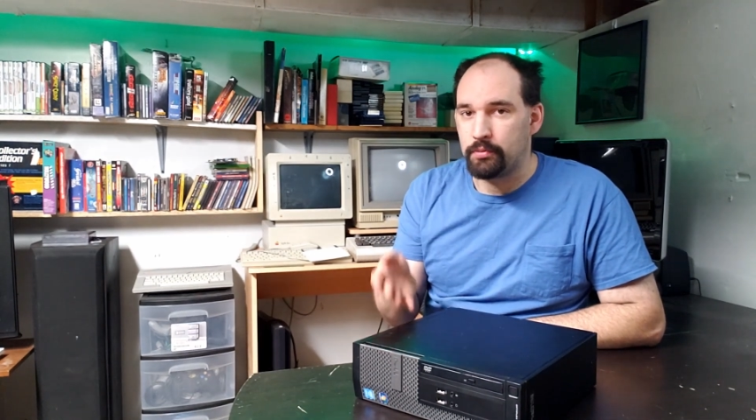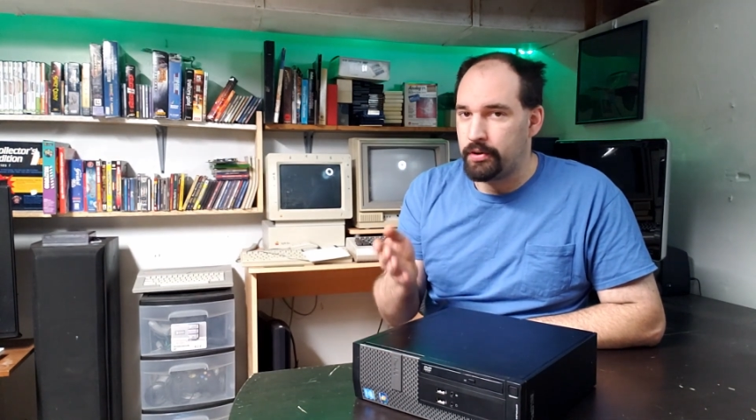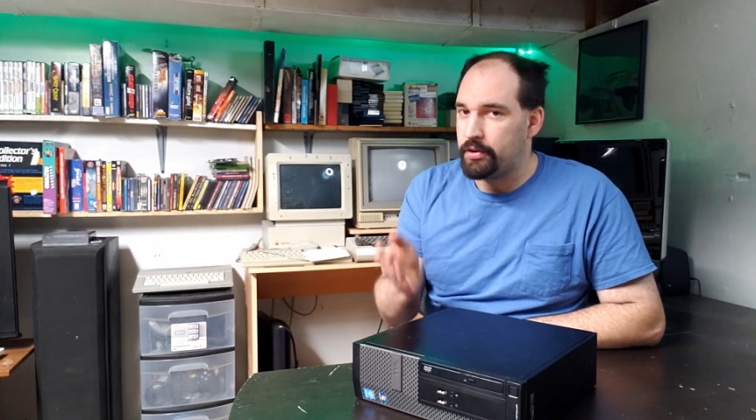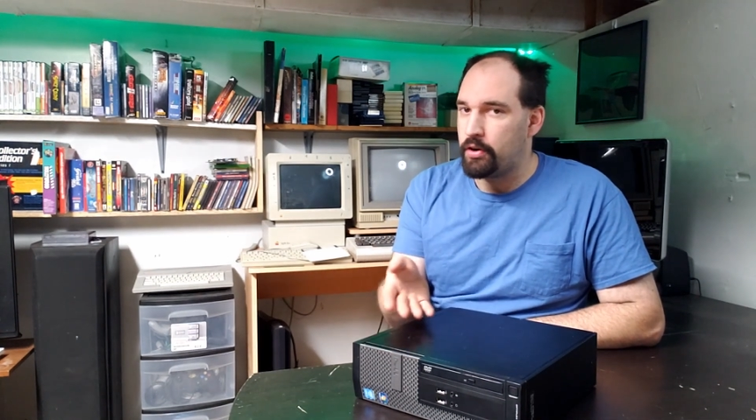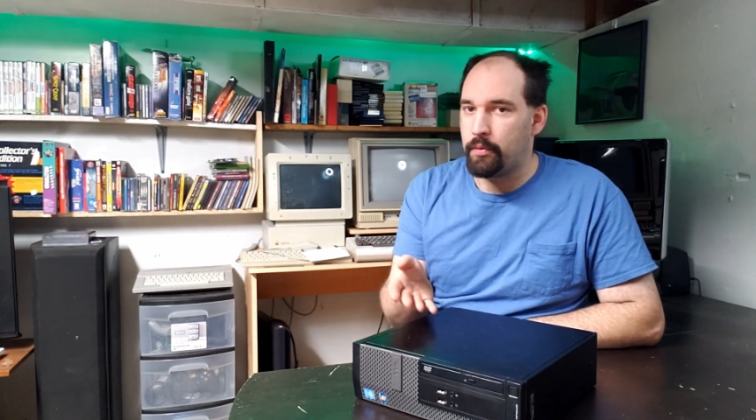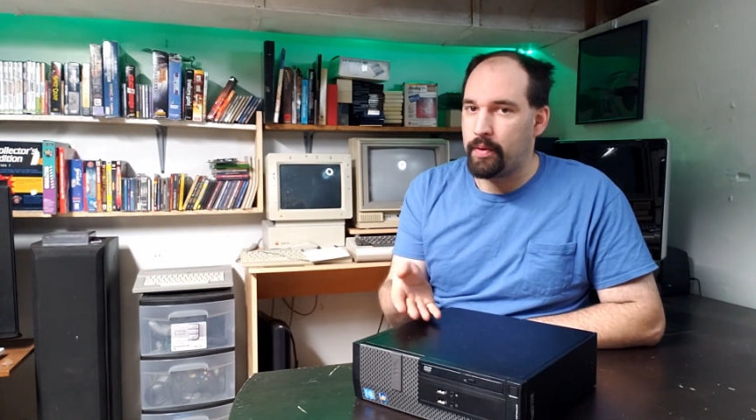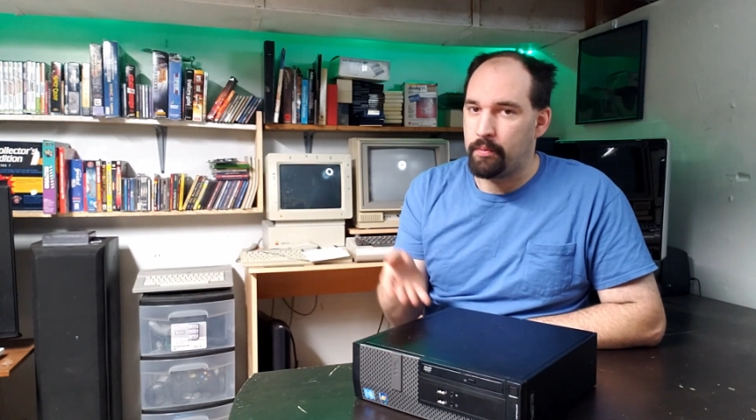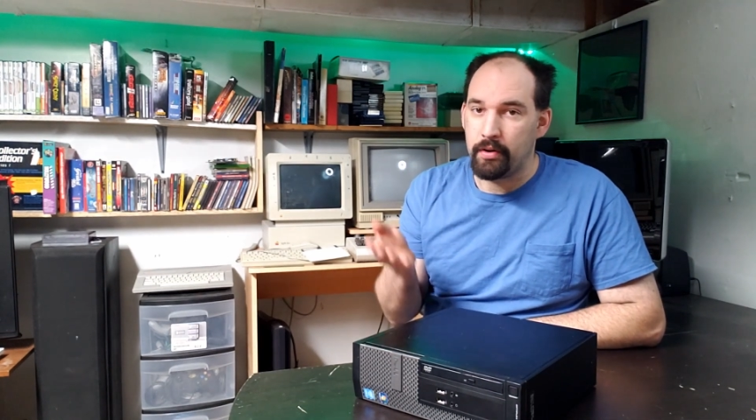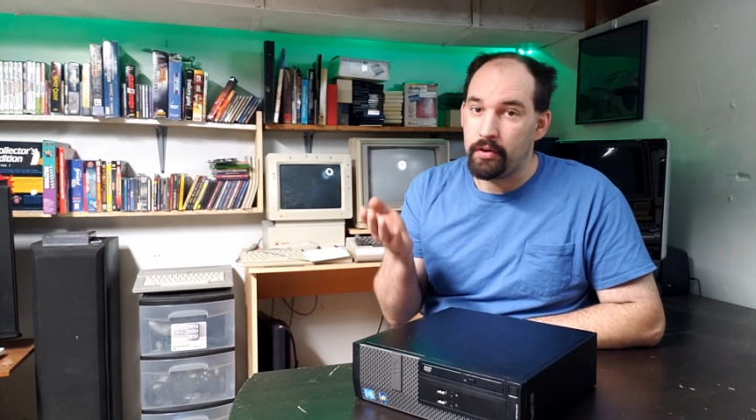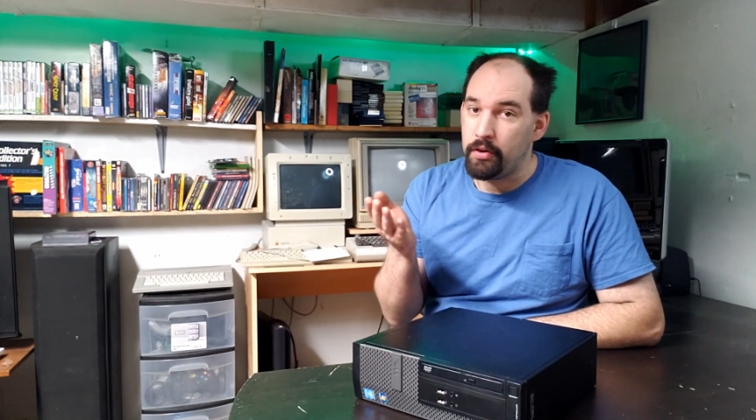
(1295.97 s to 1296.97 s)
What are your hardware?
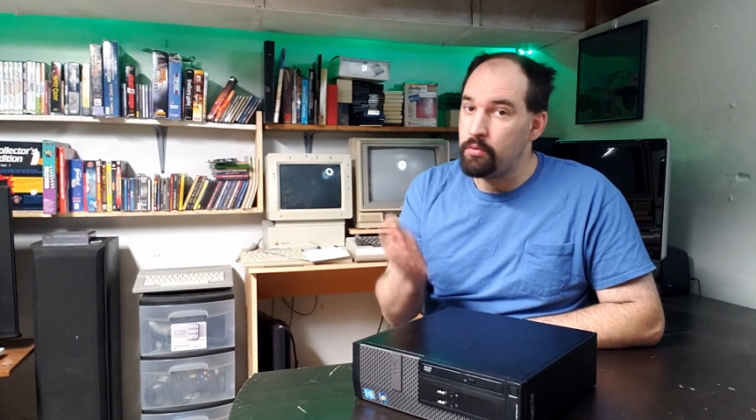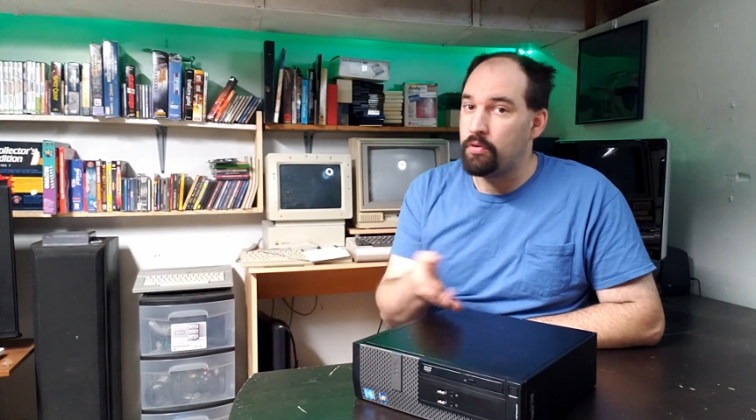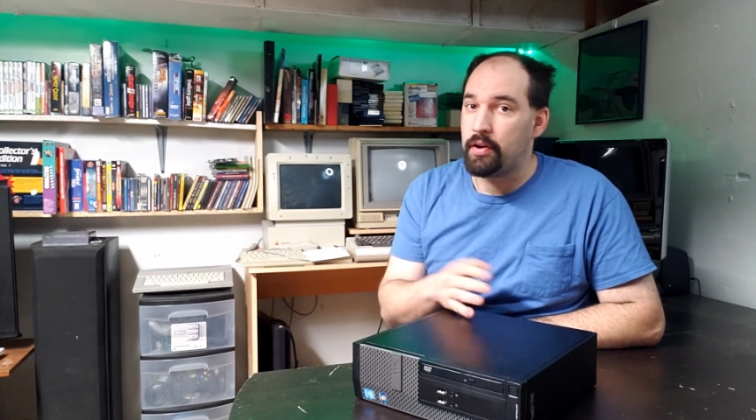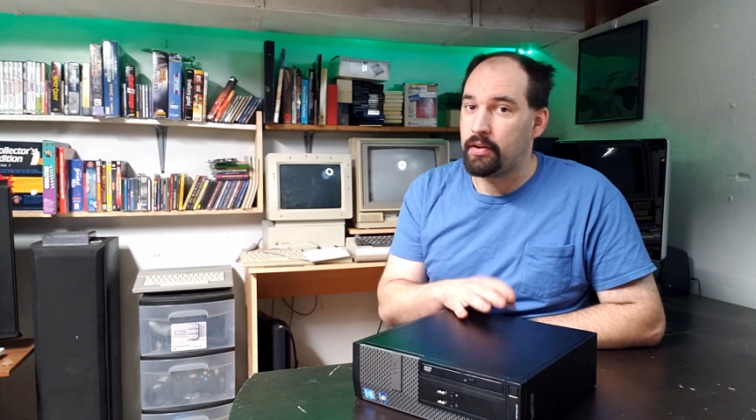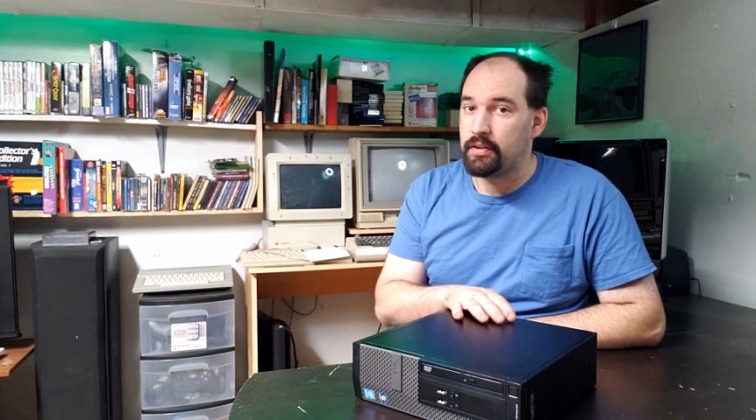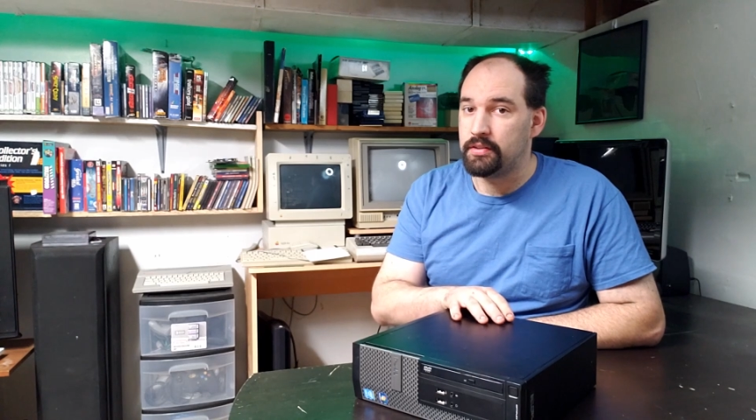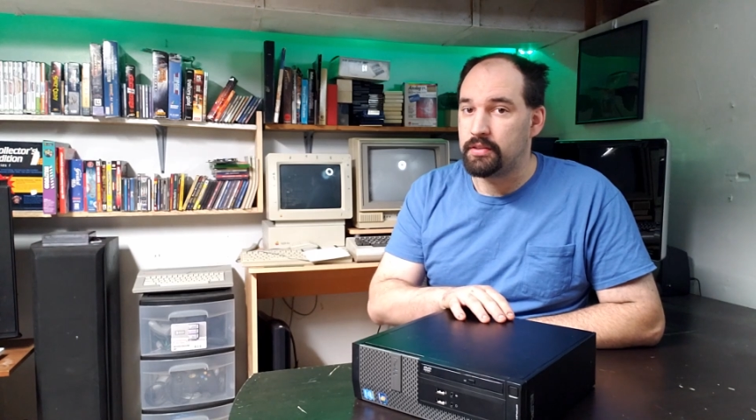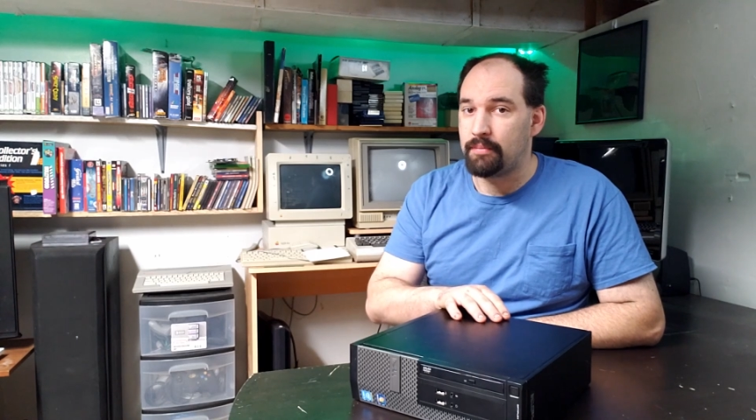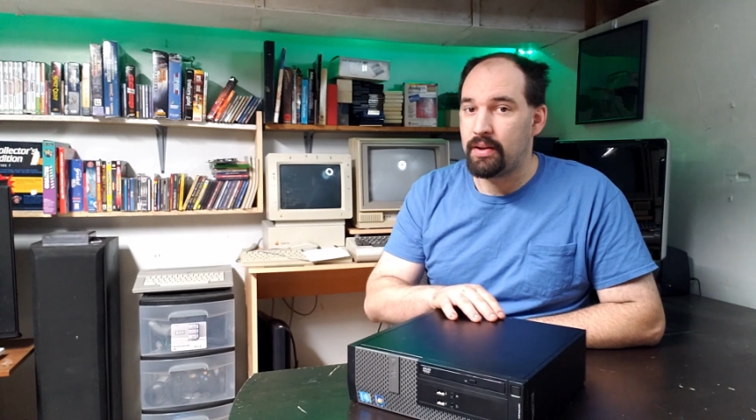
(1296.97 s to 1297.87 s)
What are you running? Because I'm